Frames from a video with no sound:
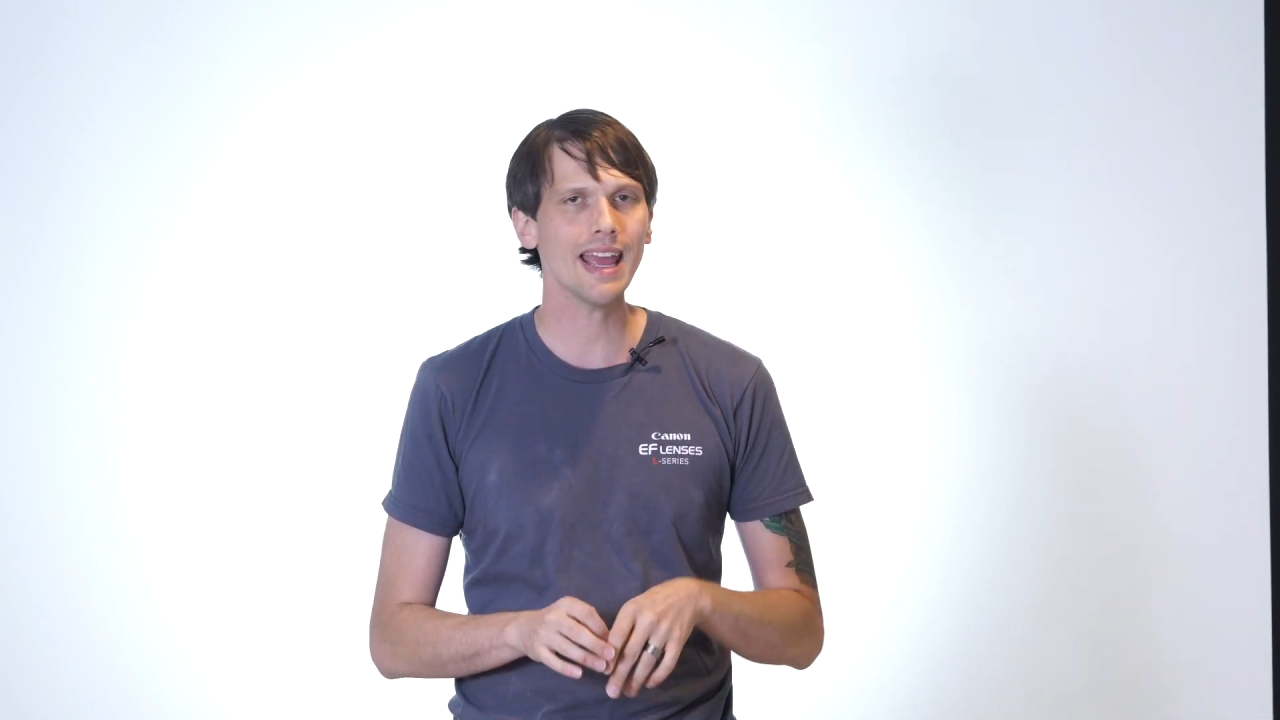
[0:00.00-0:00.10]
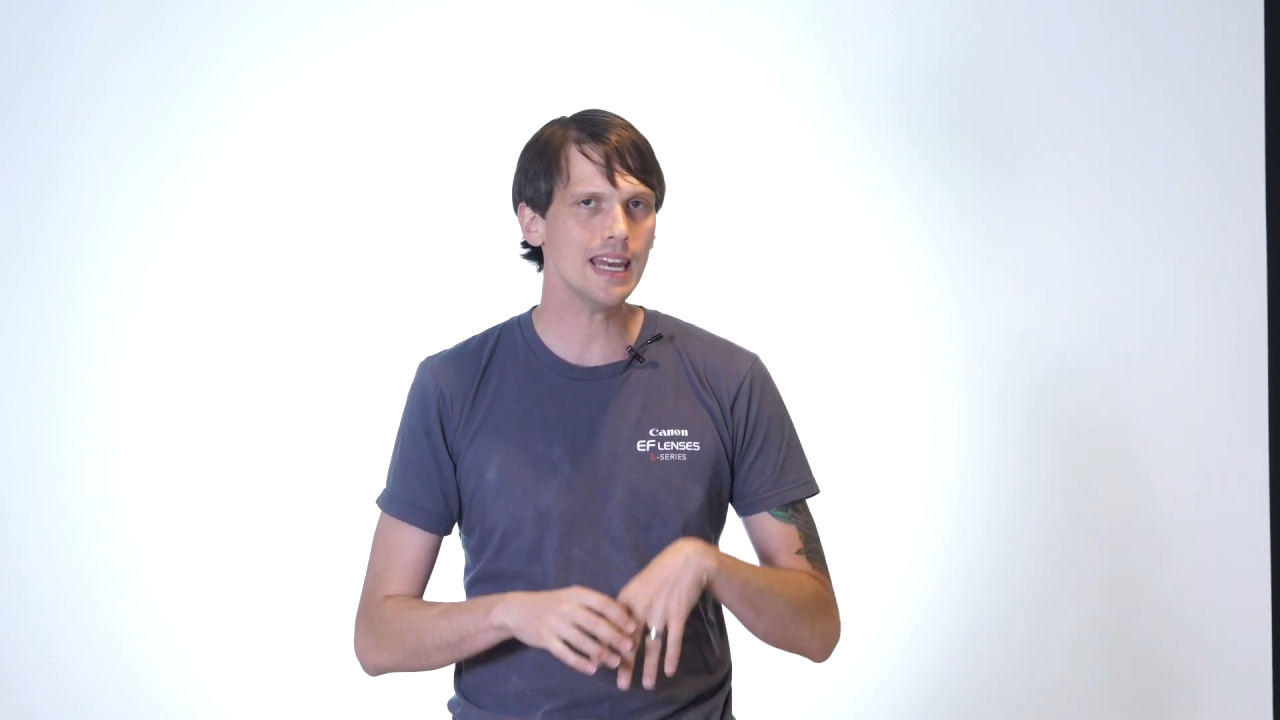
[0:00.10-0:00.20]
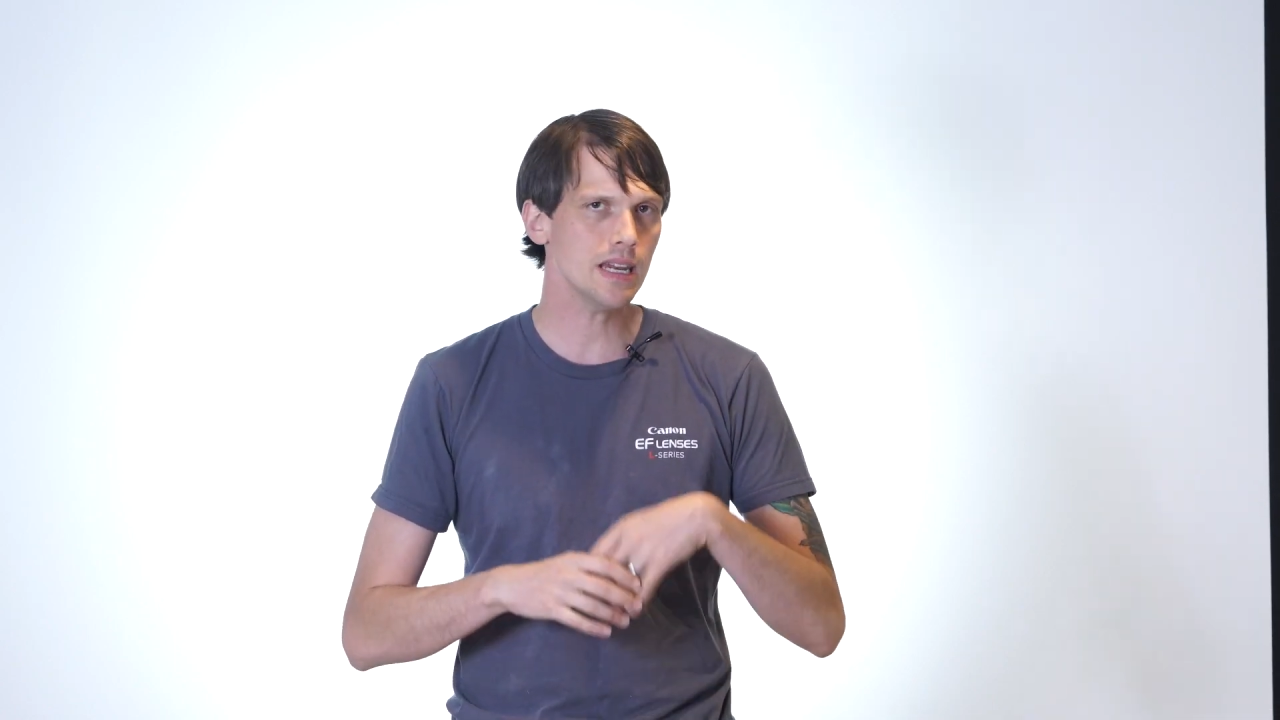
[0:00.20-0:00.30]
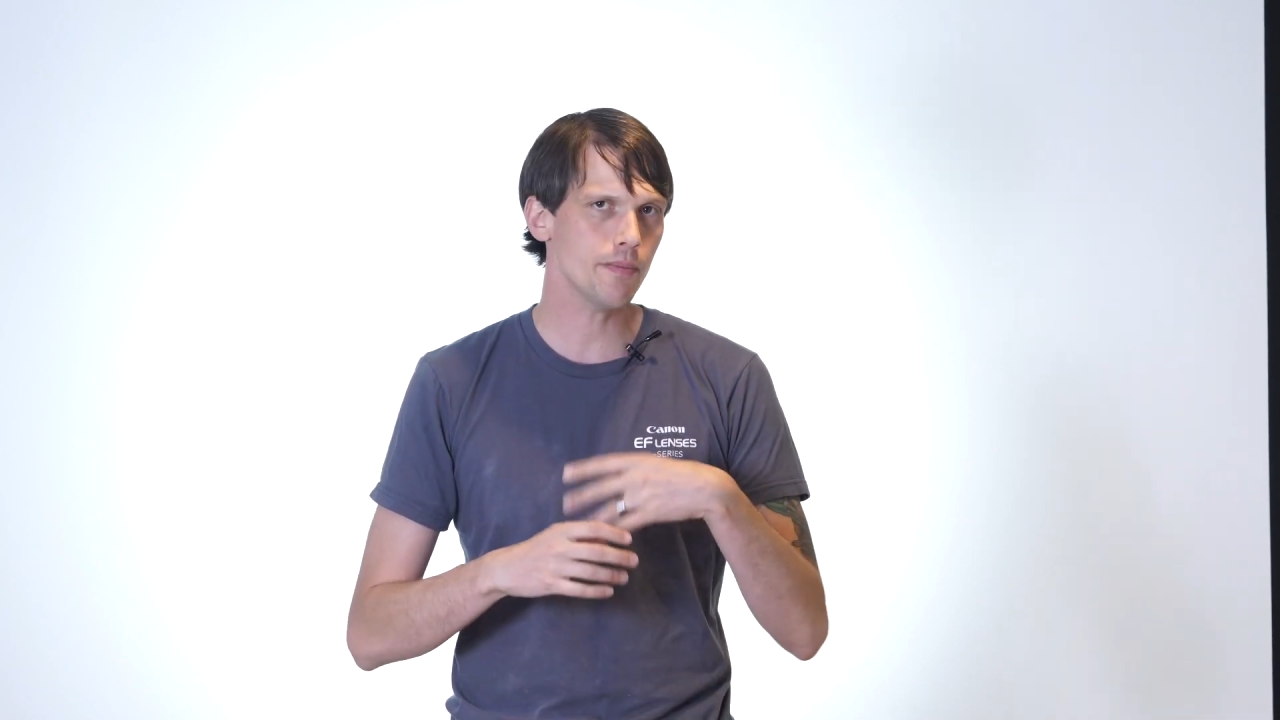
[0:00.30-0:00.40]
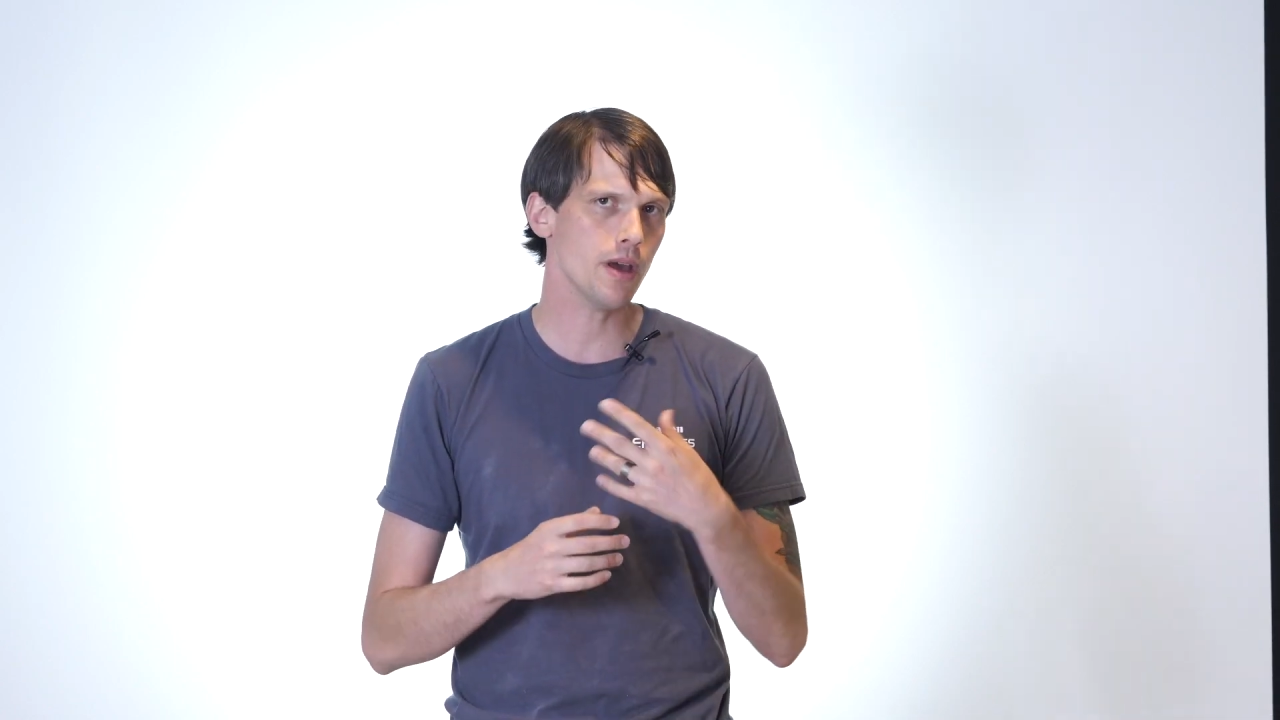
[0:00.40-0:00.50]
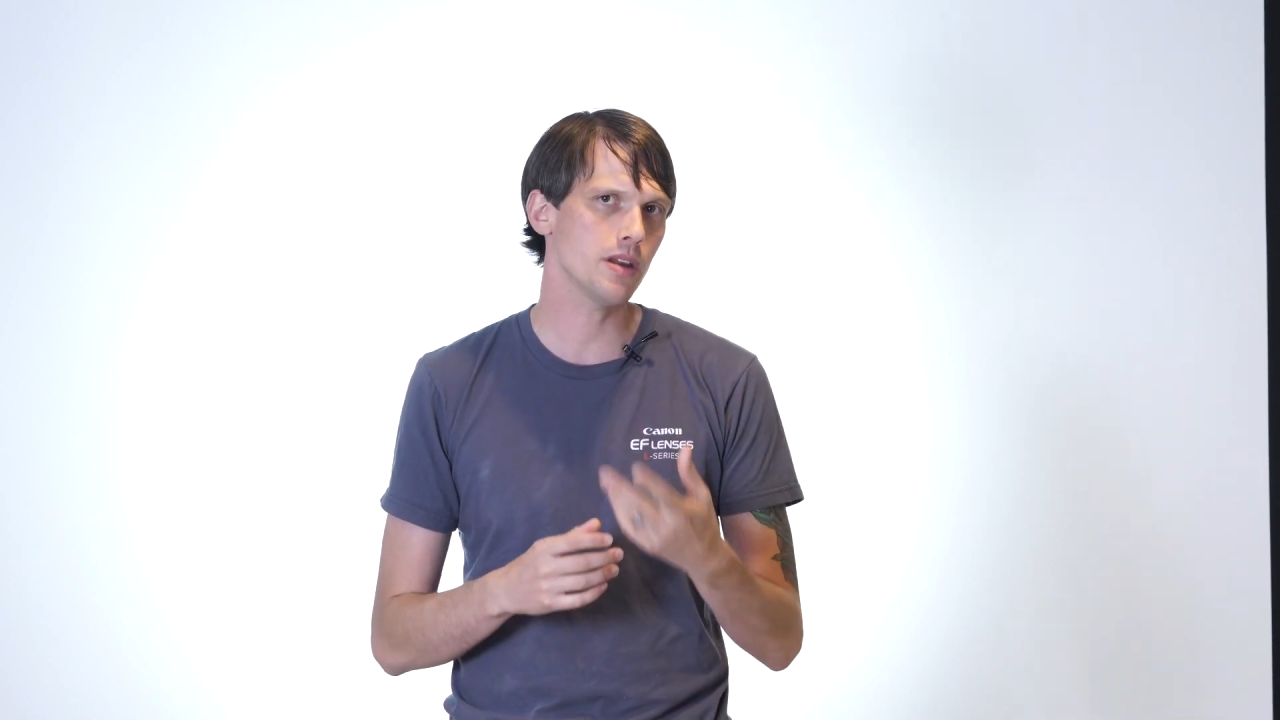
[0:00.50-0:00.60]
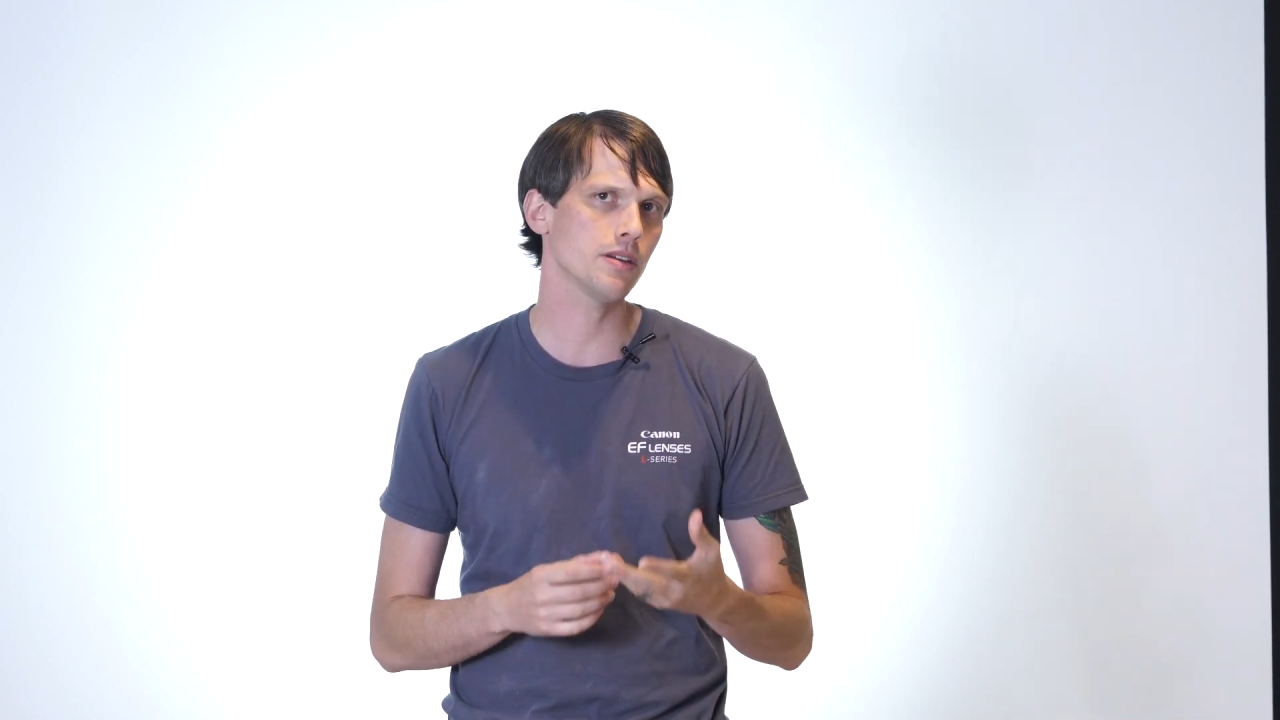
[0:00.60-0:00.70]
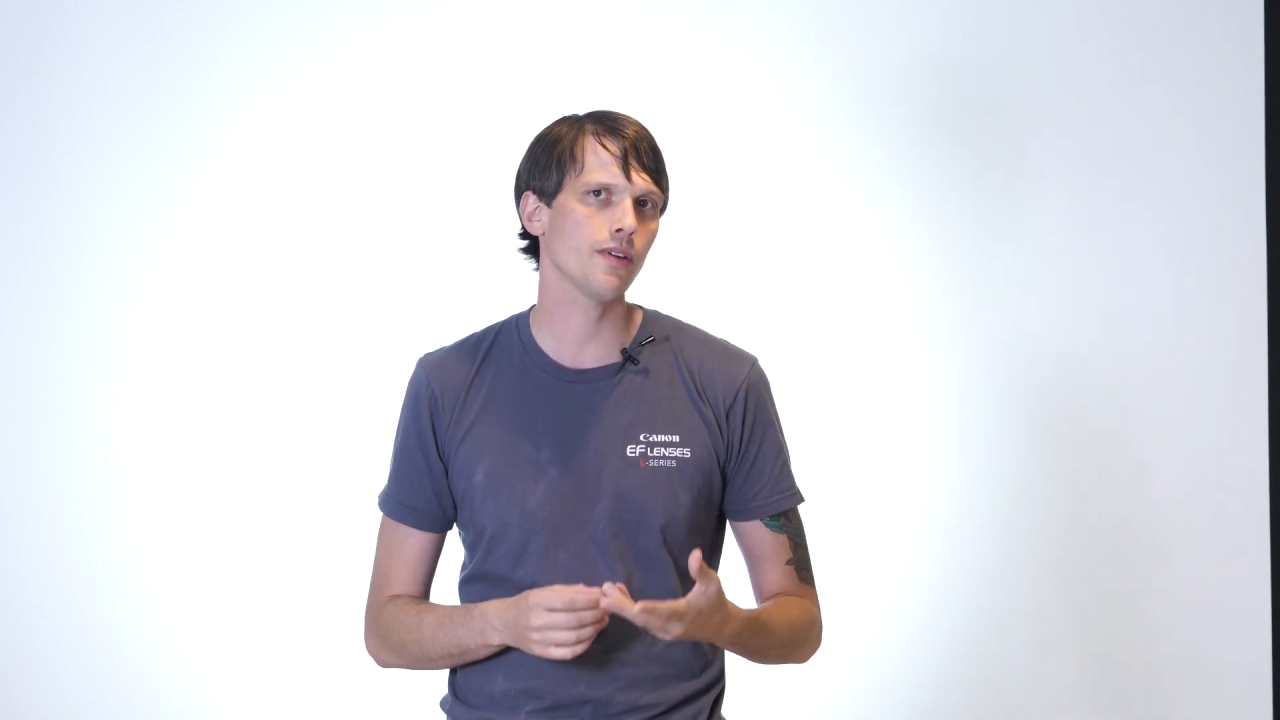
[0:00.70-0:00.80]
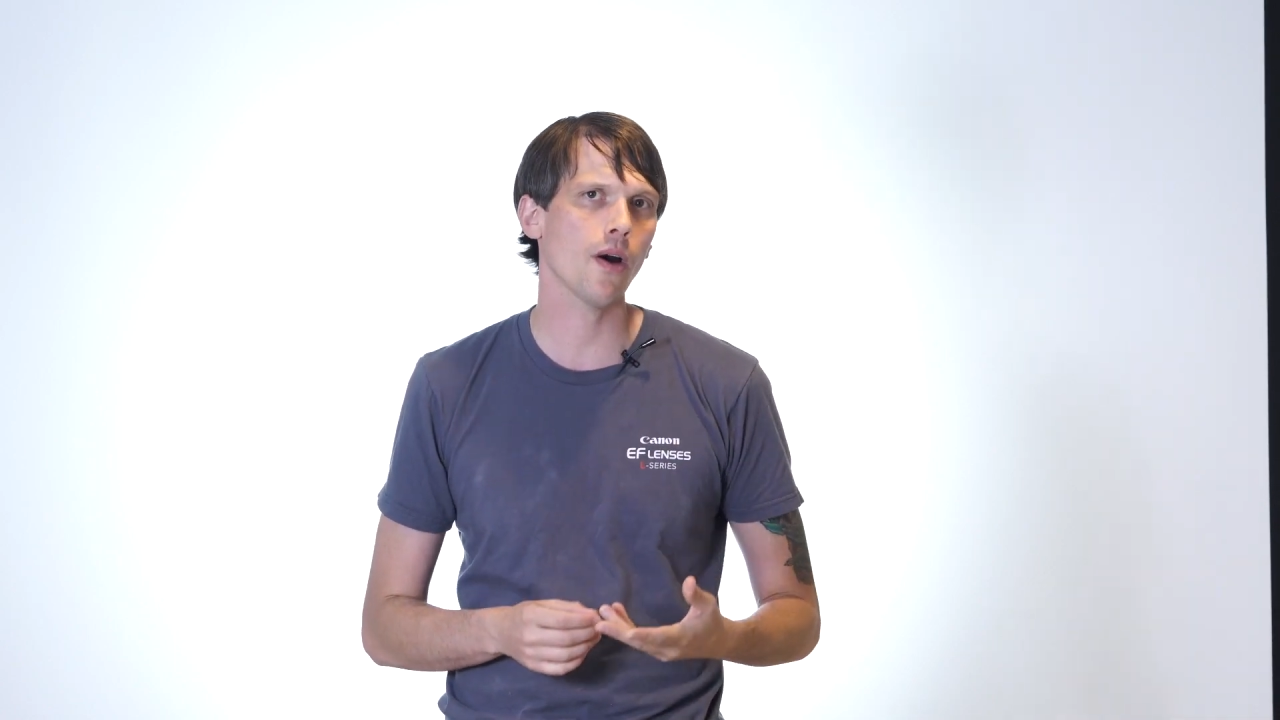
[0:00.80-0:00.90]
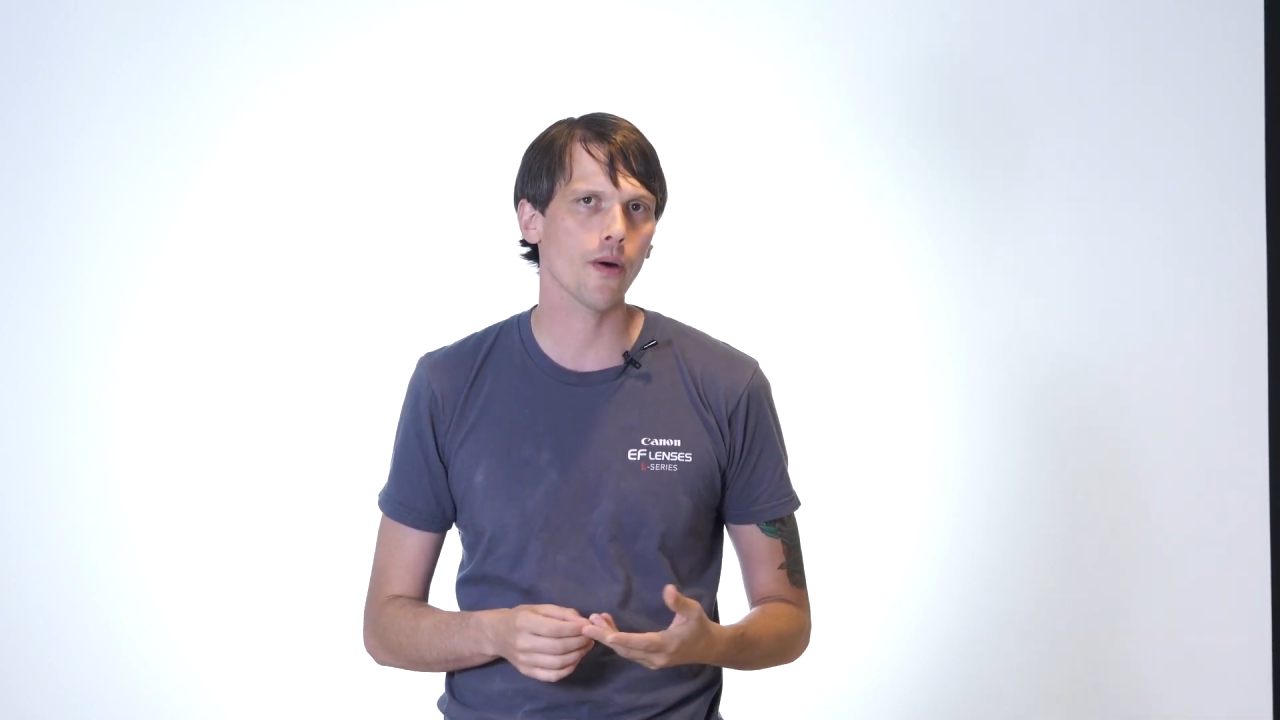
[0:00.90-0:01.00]

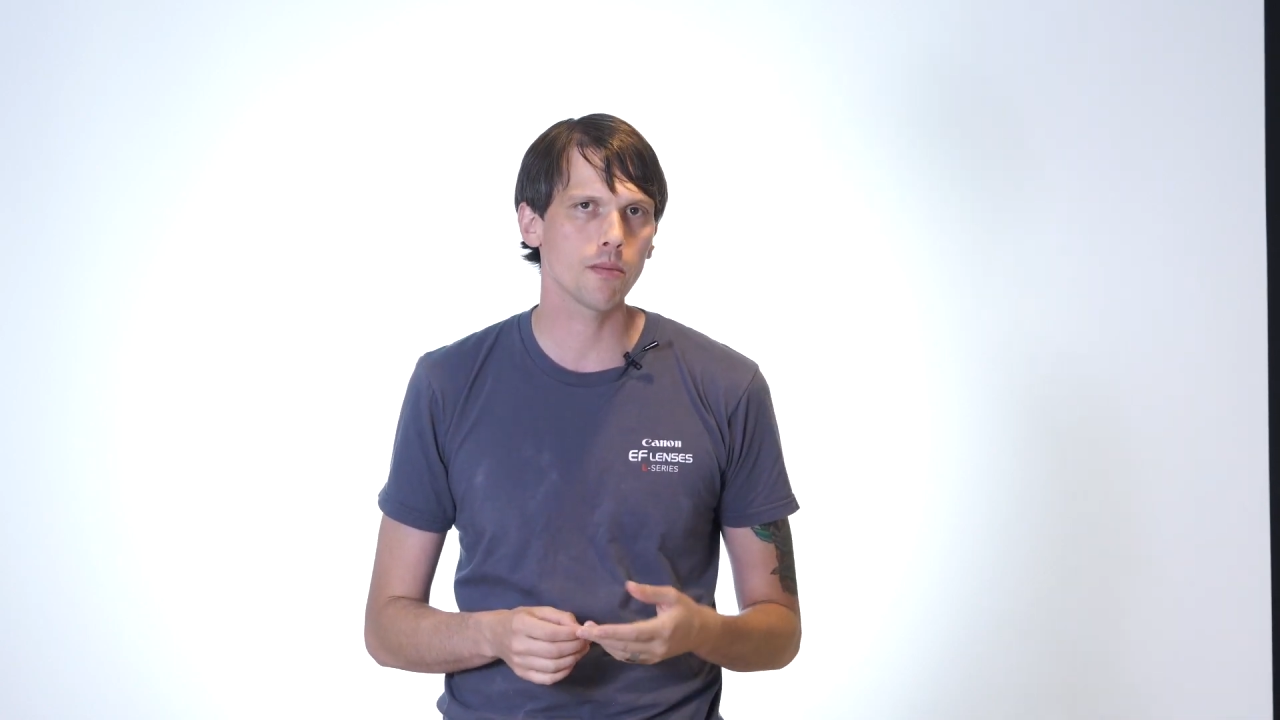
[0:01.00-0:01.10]
independent of how